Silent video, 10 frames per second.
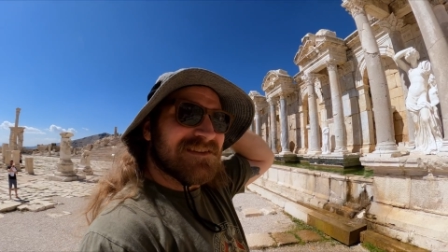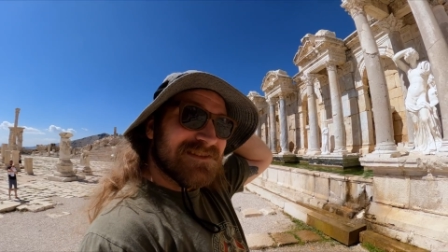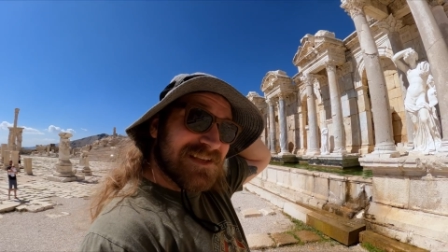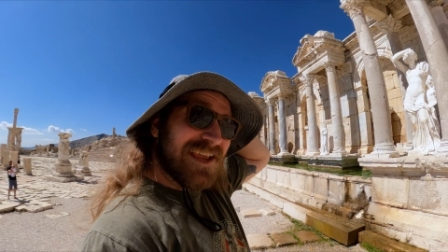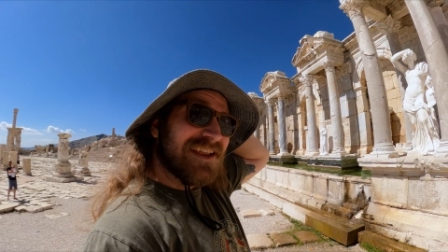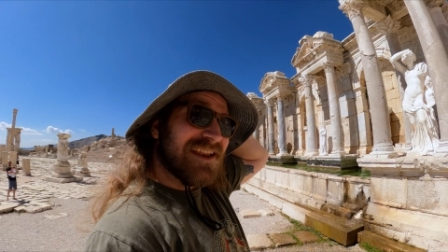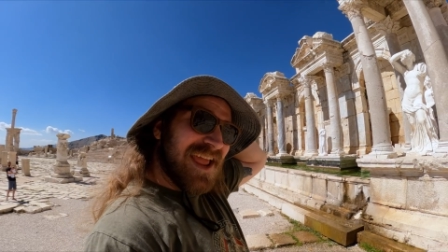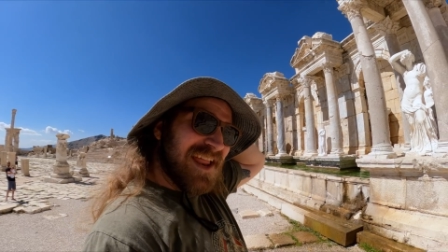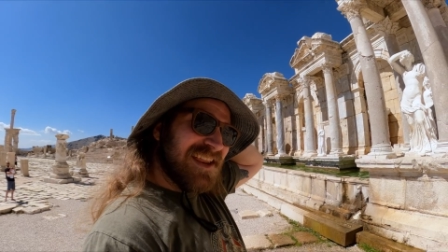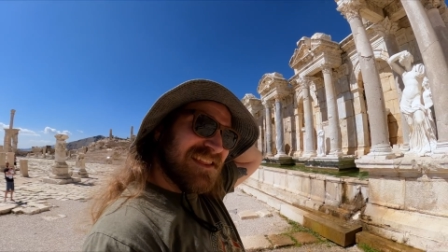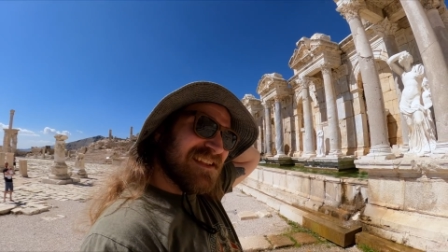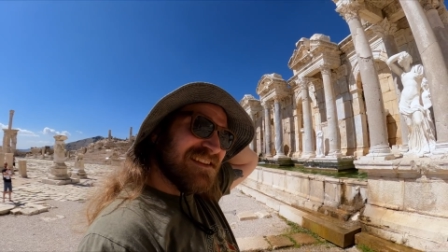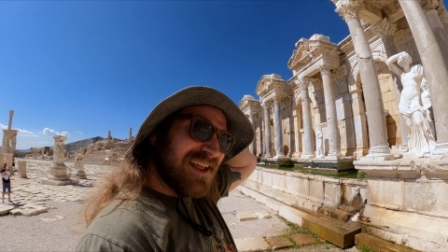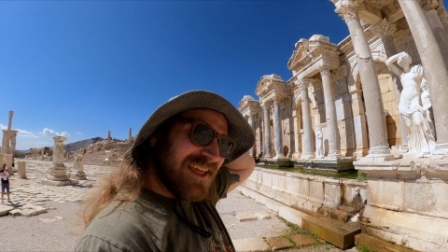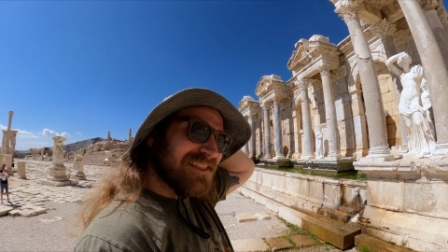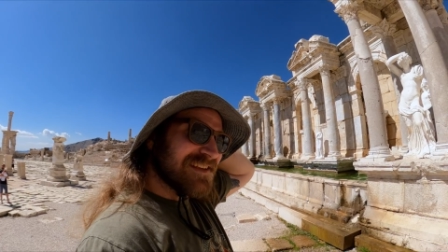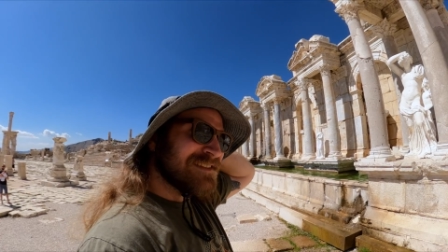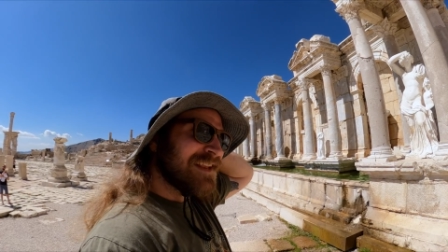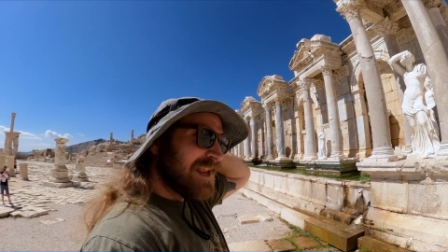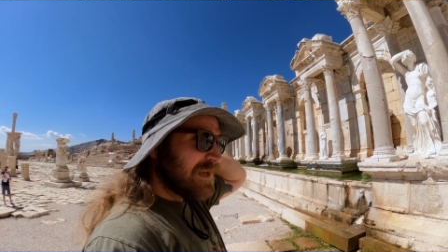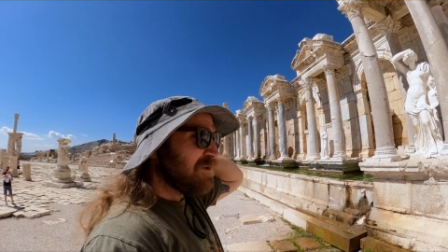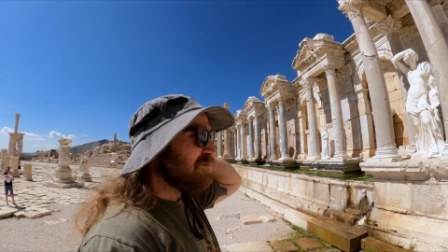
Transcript: seen anything like this at any